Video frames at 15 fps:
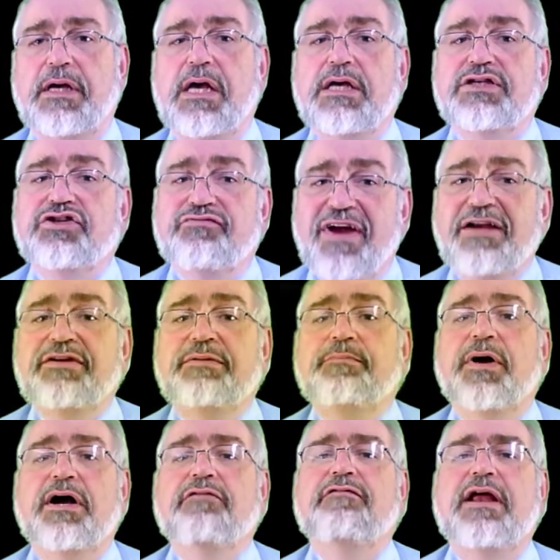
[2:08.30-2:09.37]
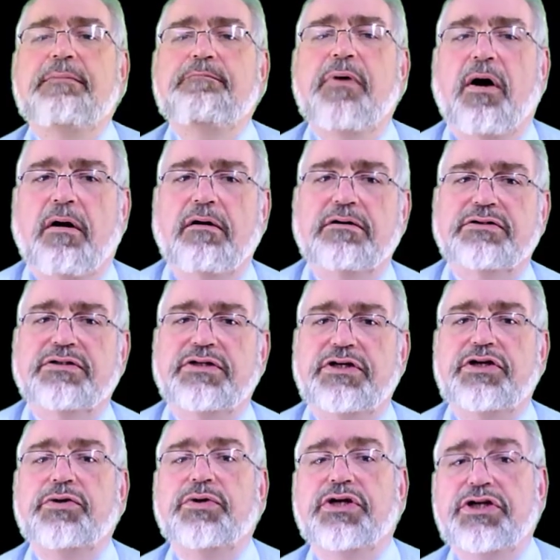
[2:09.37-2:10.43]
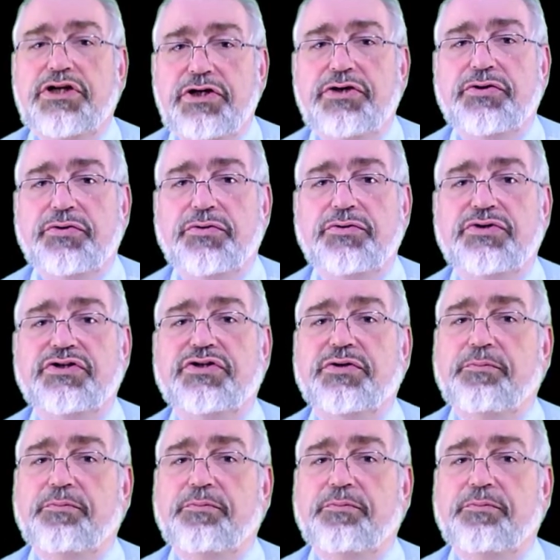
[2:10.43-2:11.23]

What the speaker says: surrounded by a red box that you can use to